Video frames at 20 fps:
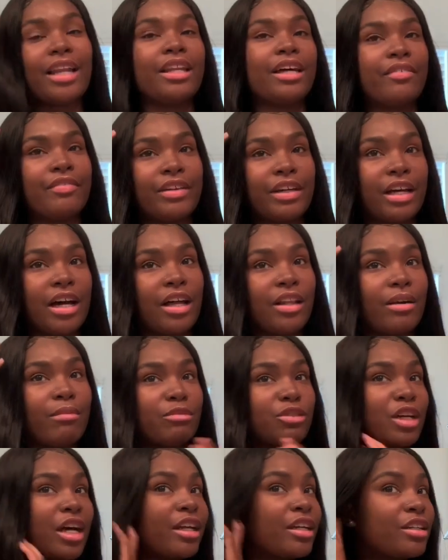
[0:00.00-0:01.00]
love the color. I'm
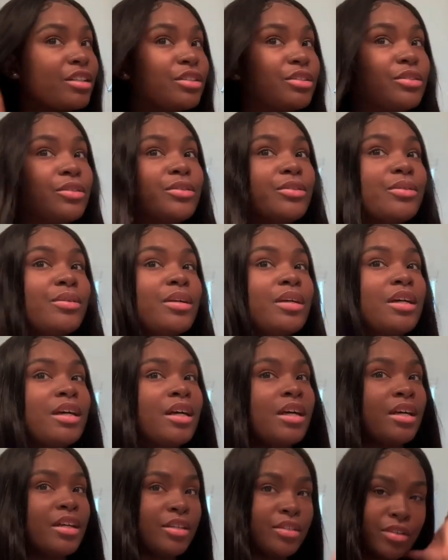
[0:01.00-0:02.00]
trying to do,
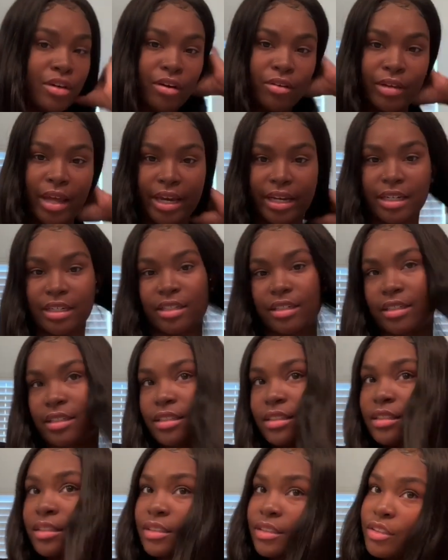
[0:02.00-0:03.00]
you know, like a
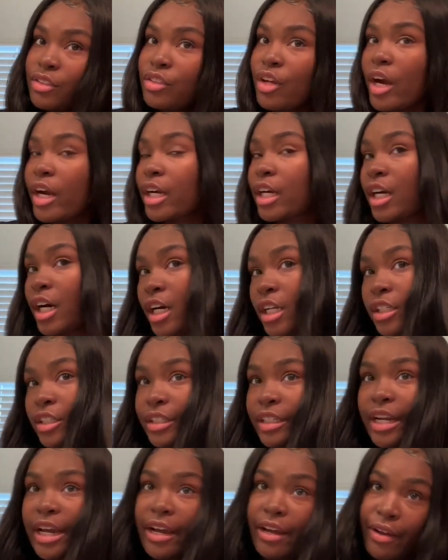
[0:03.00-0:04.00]
dark color
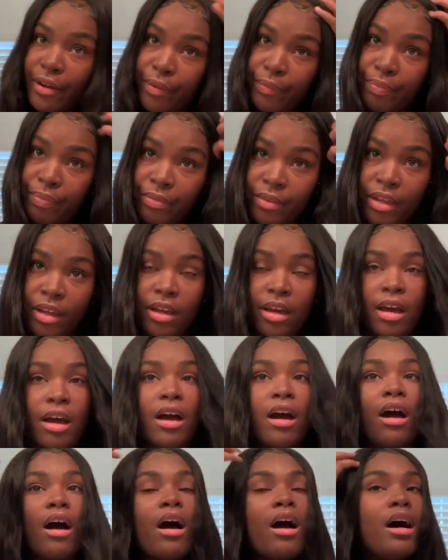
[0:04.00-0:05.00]
now.
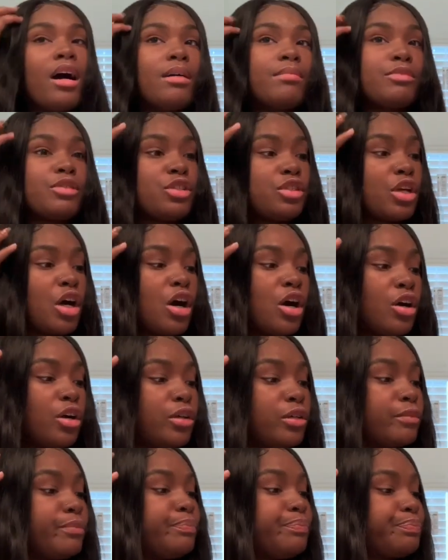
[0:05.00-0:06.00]

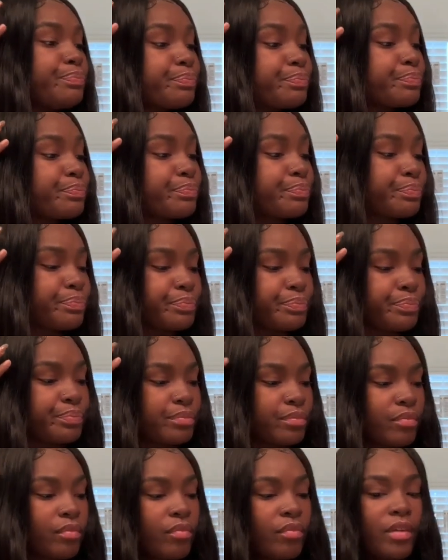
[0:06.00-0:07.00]
So
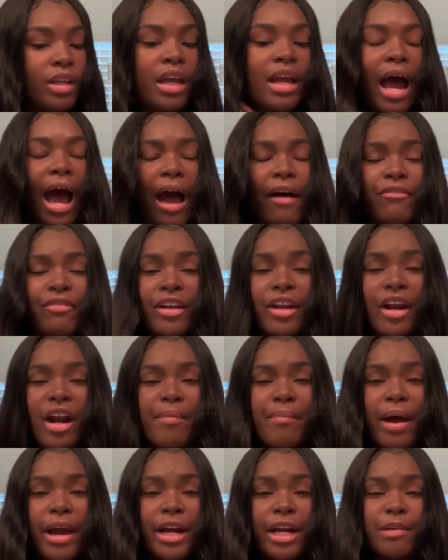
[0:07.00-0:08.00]
I flat iron
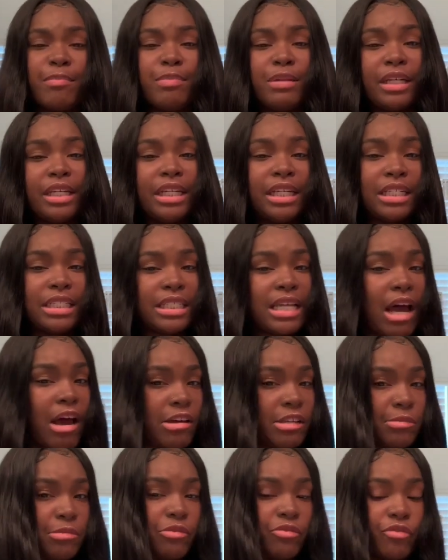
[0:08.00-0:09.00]
my hair plenty of
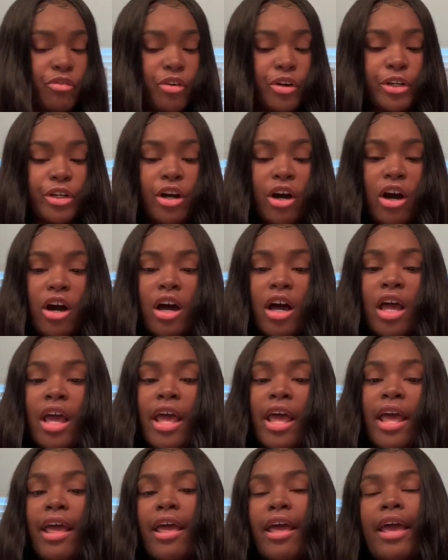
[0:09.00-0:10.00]
times before, y'all.
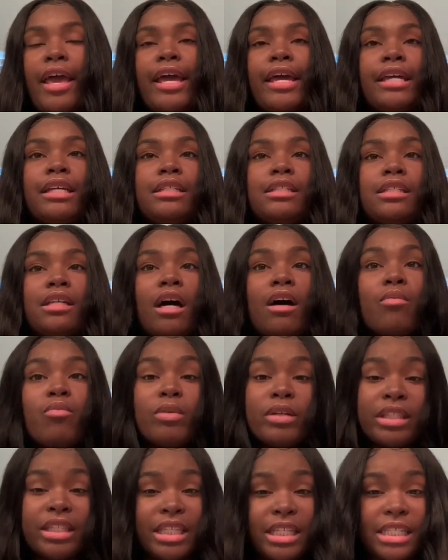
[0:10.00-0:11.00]
And
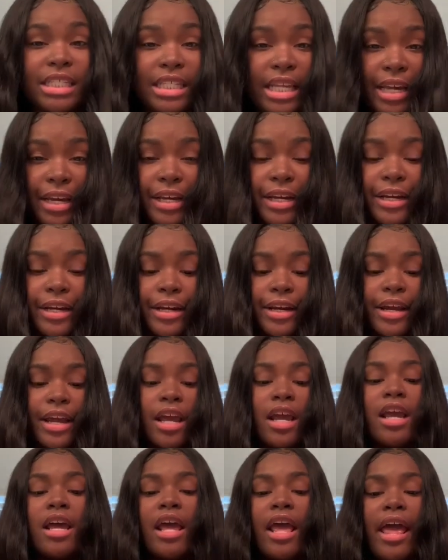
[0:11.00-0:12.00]
with this hair,
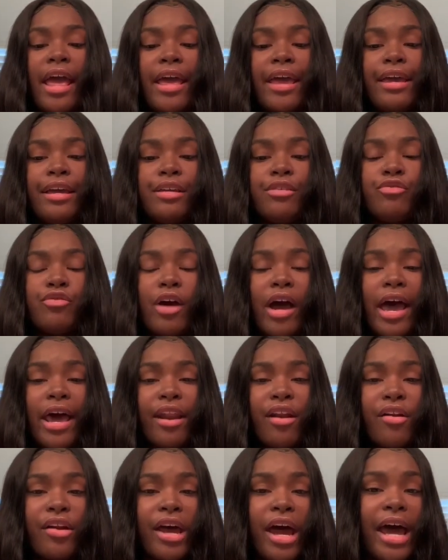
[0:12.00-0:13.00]
and you know, I had
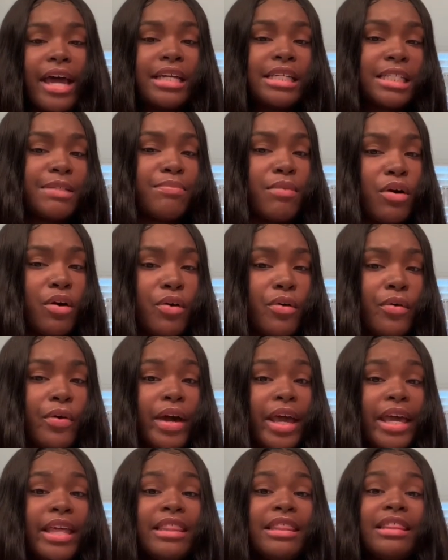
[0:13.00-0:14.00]
it on the highest
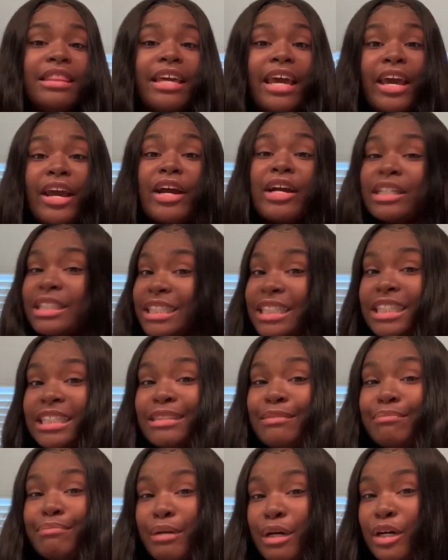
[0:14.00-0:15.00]
mode and the hair
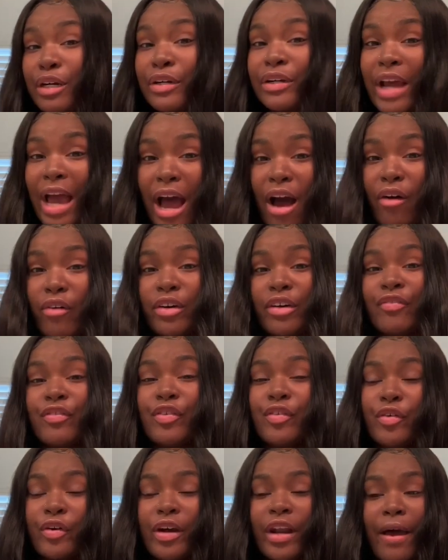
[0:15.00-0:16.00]
didn't burn out, if you
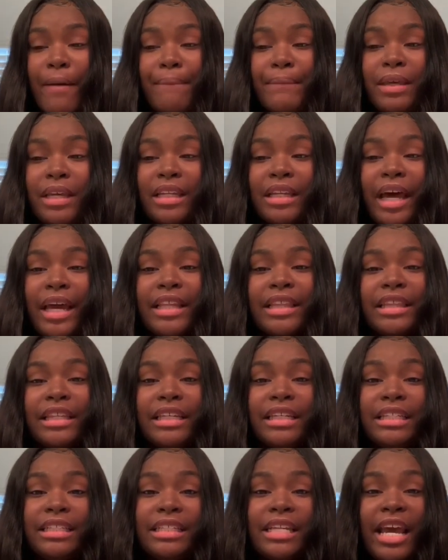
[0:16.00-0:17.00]
know what I mean. Like
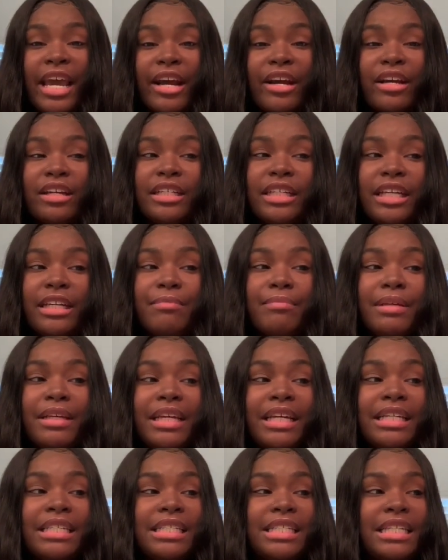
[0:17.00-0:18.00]
the hair didn't
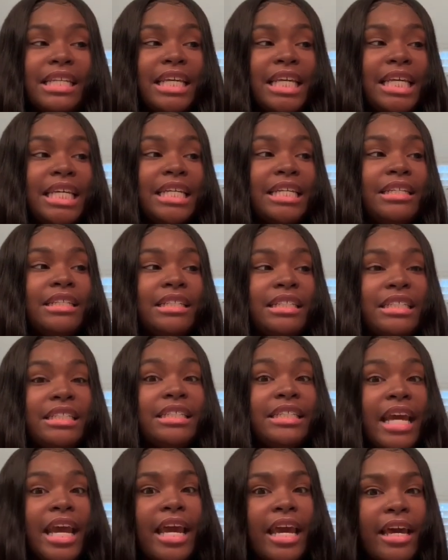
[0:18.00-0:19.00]
begin to get
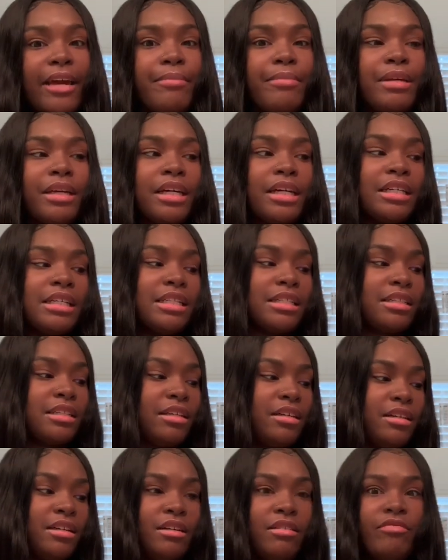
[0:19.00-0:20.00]
dead because
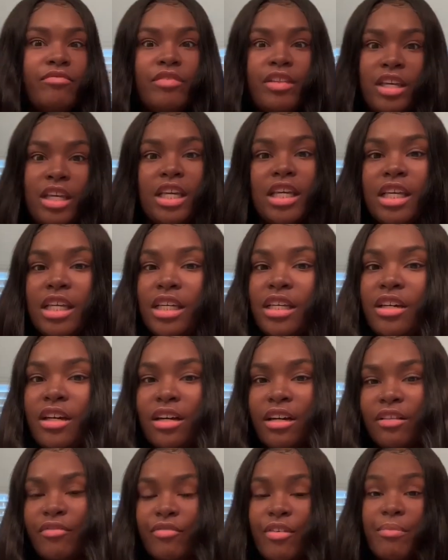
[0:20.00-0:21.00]
of the heat
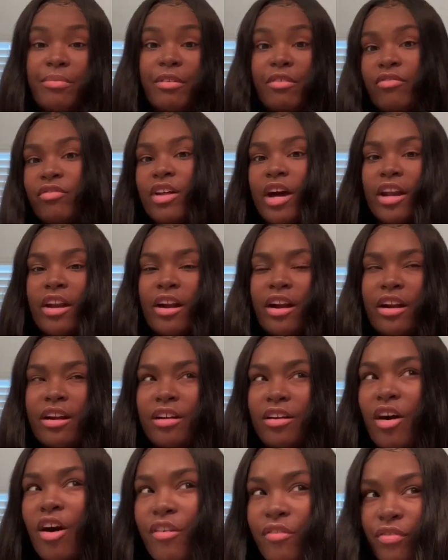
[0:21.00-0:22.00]
from the flat iron.
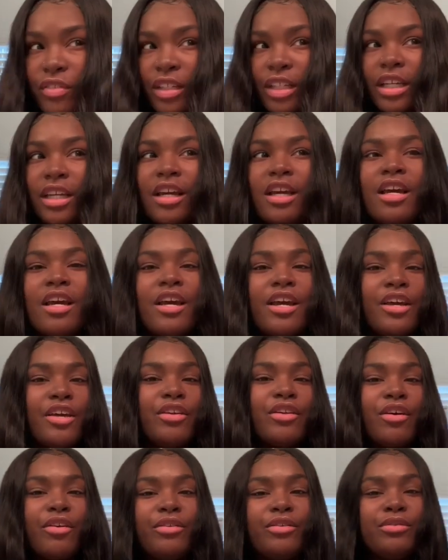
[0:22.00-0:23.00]
Hopefully, you
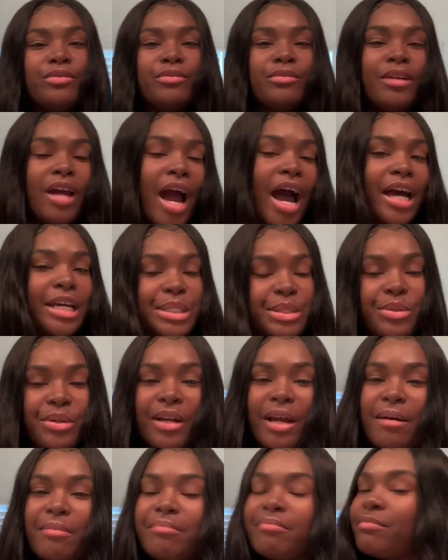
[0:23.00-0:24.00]
know, you guys know what
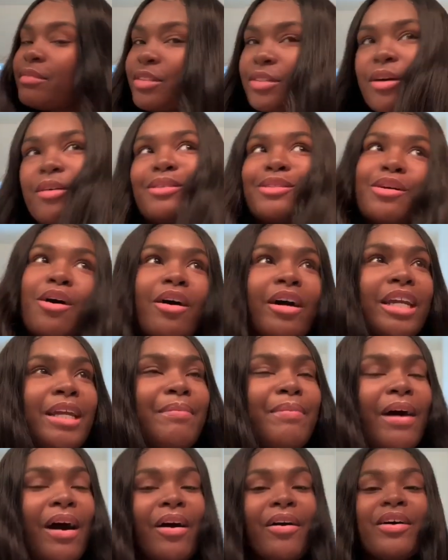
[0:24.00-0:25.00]
I'm, you know, talking
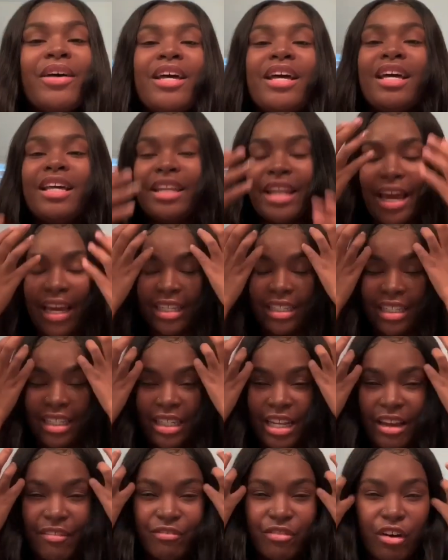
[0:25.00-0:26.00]
about. Like the
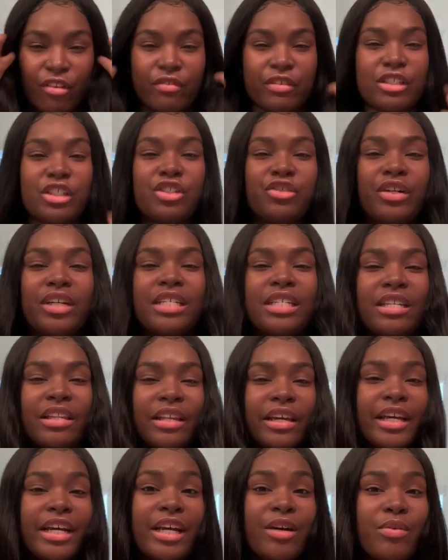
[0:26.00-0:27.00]
leftover strands of the
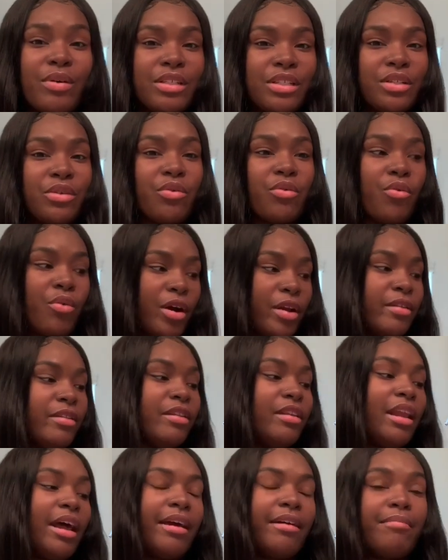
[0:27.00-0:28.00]
hair wasn't
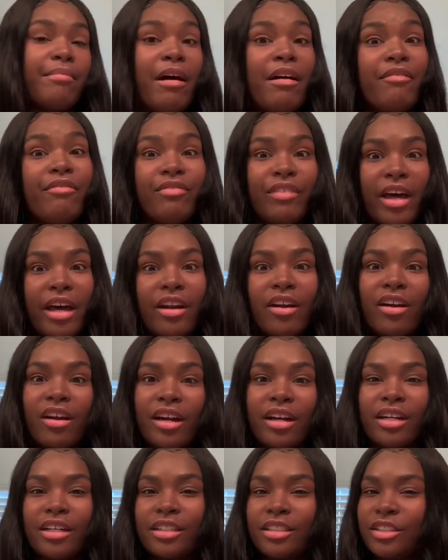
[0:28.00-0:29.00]
on like my flat
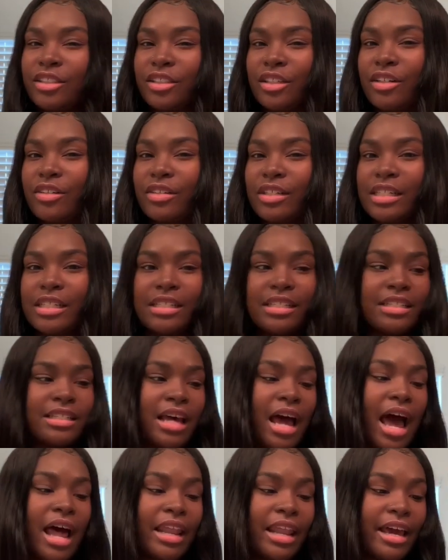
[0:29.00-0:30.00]
iron, you know, because
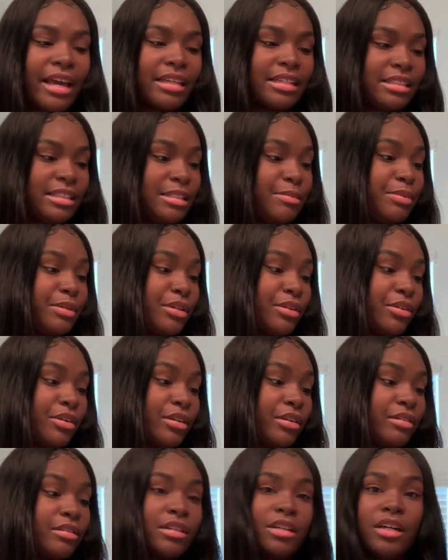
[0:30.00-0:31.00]
I like to put it
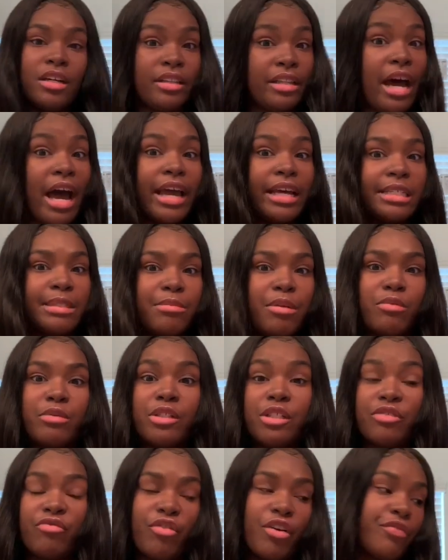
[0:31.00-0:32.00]
on the highest mode, which
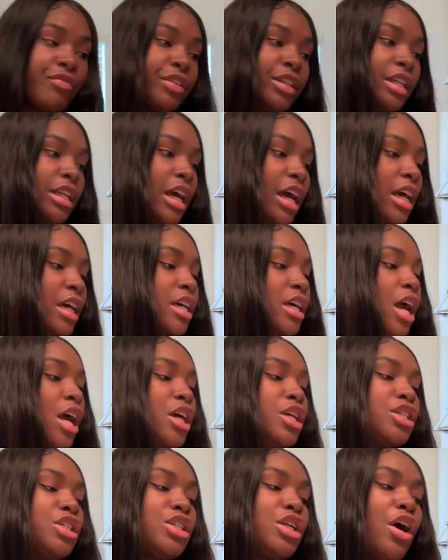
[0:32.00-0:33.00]
is 459.
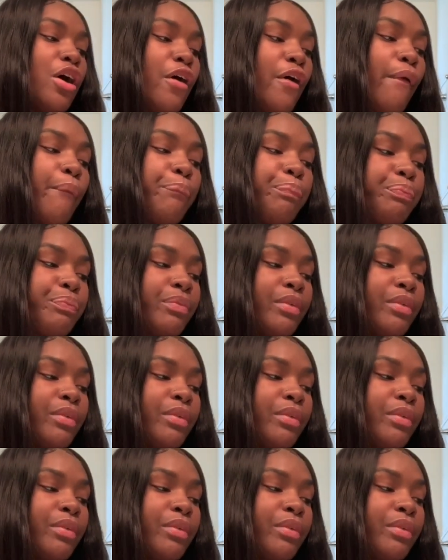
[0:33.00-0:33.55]
So